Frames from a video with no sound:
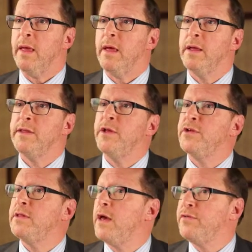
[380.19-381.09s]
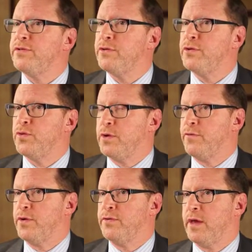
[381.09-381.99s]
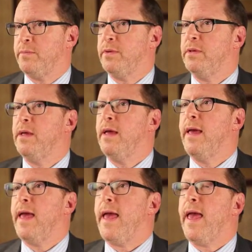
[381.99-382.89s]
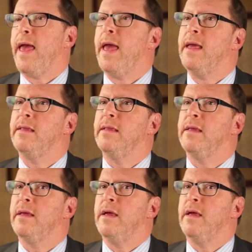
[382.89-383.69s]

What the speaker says: attention deficit disorder, for example, and